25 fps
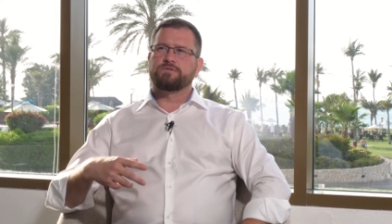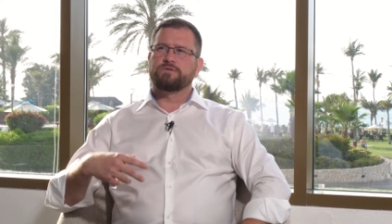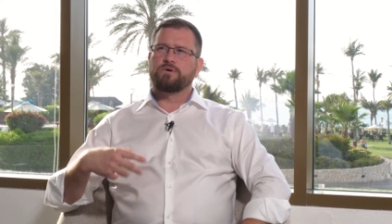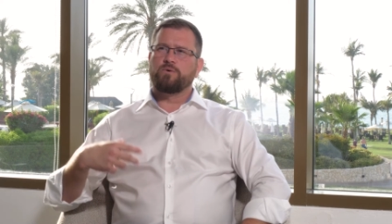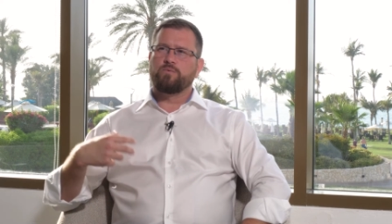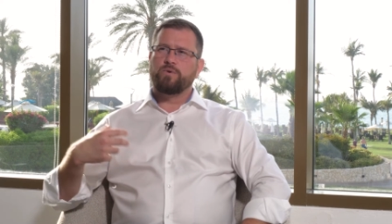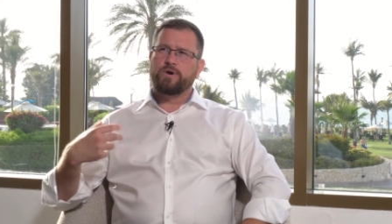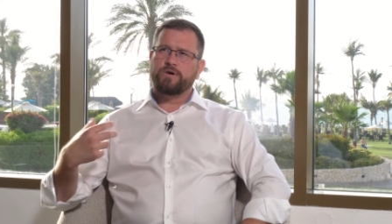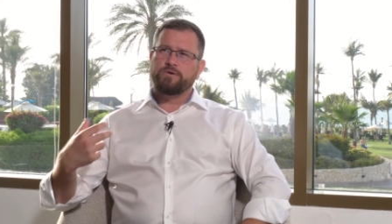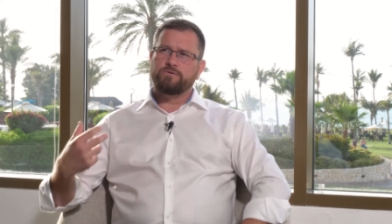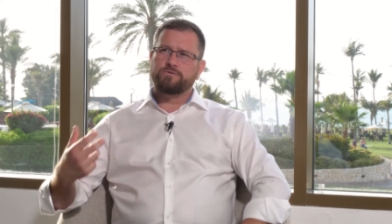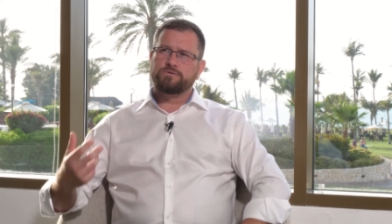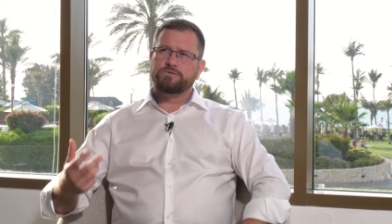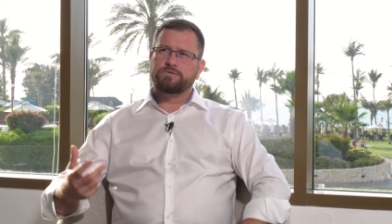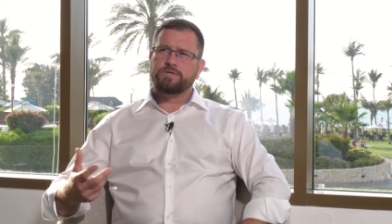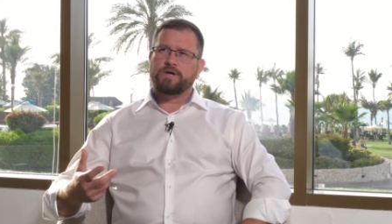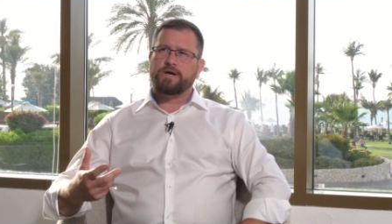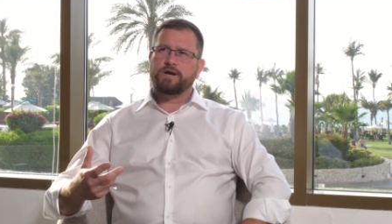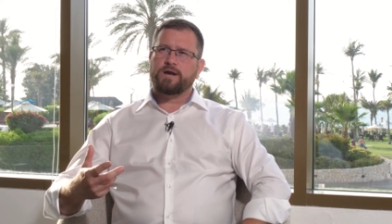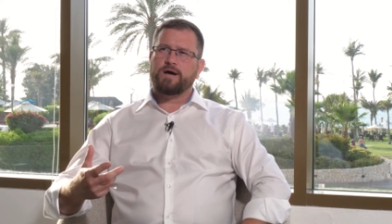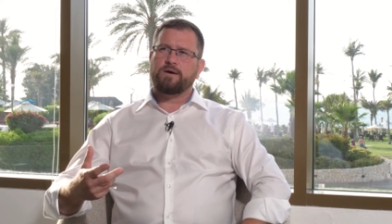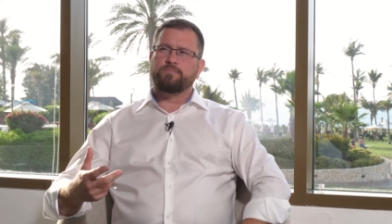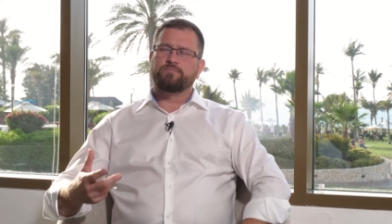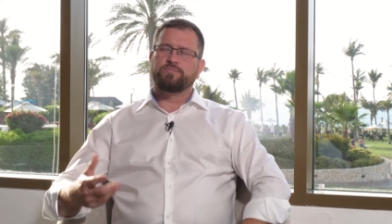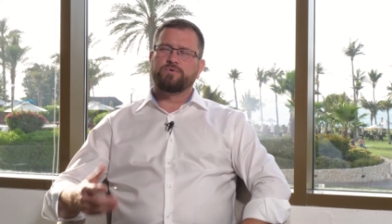in the way you
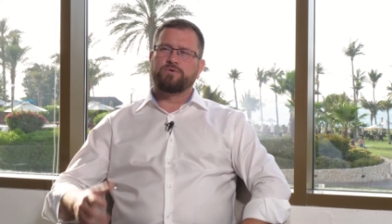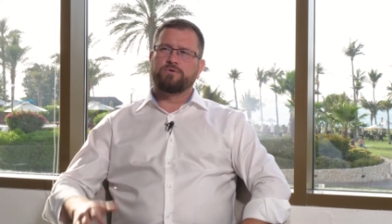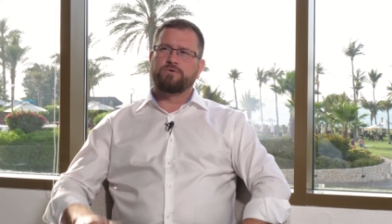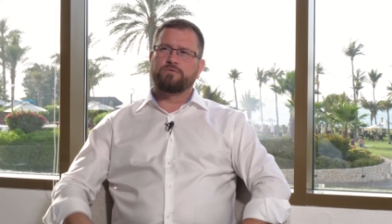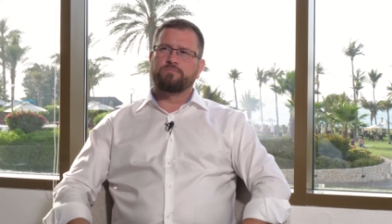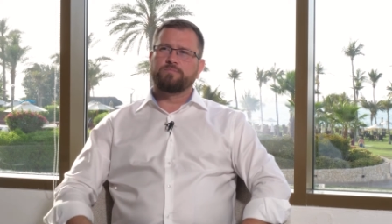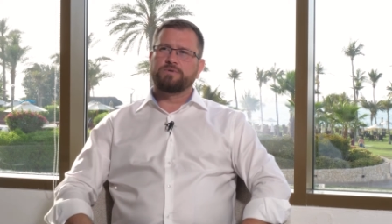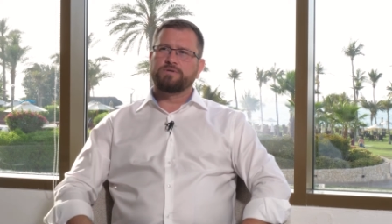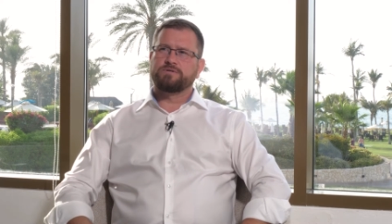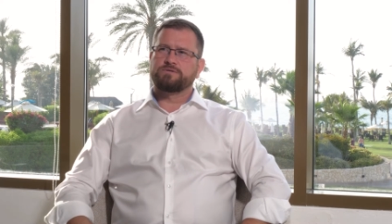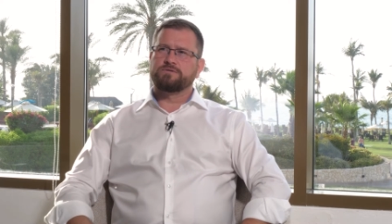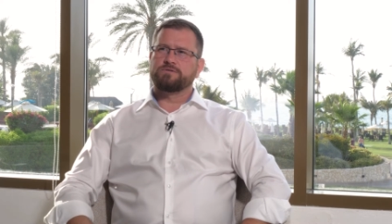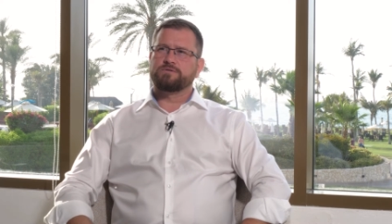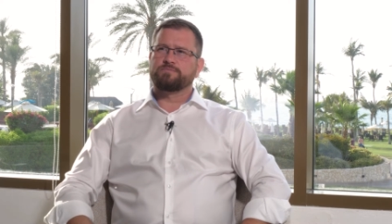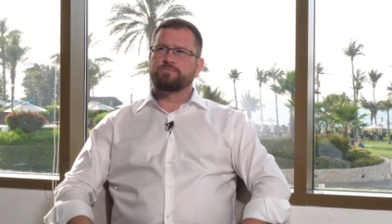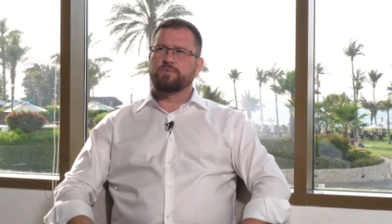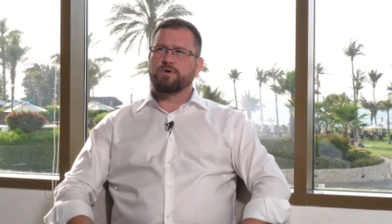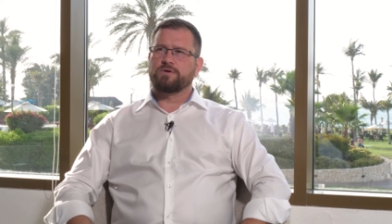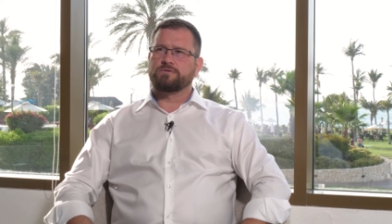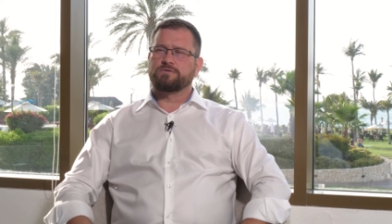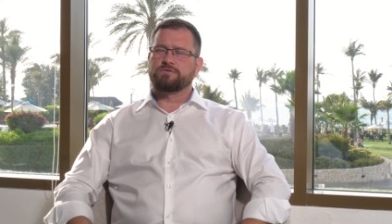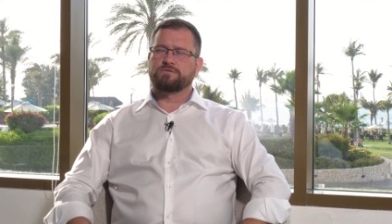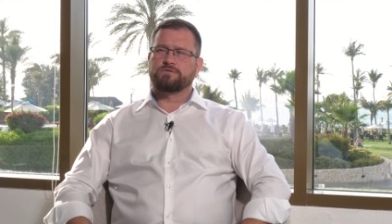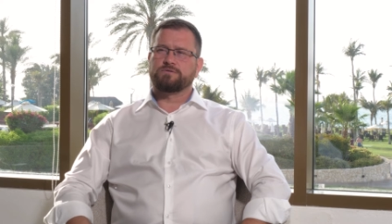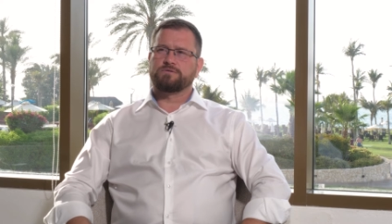set up your business
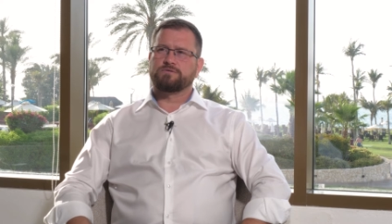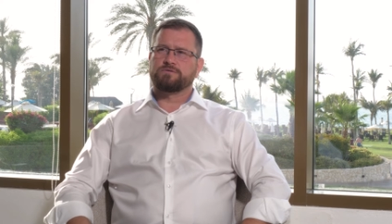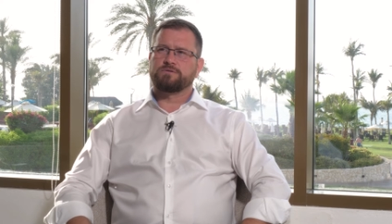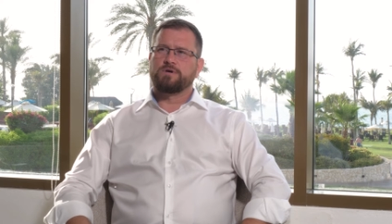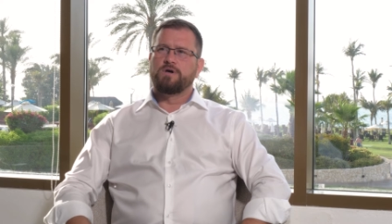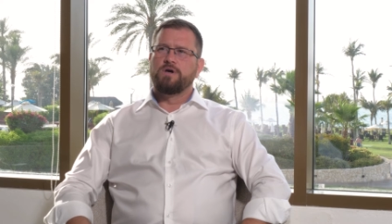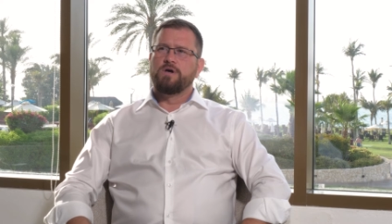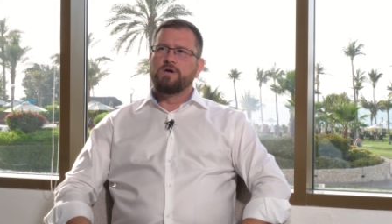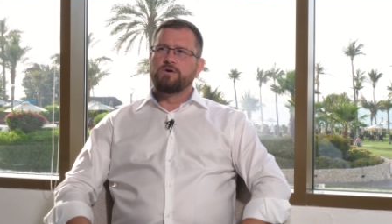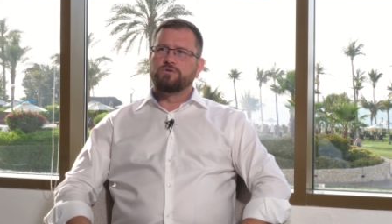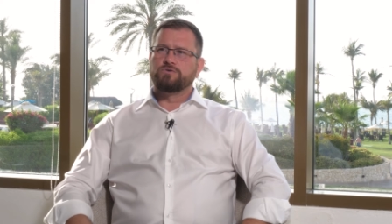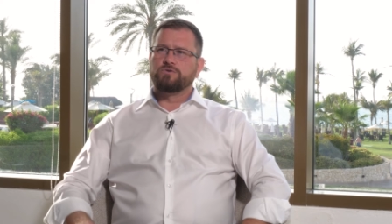processes.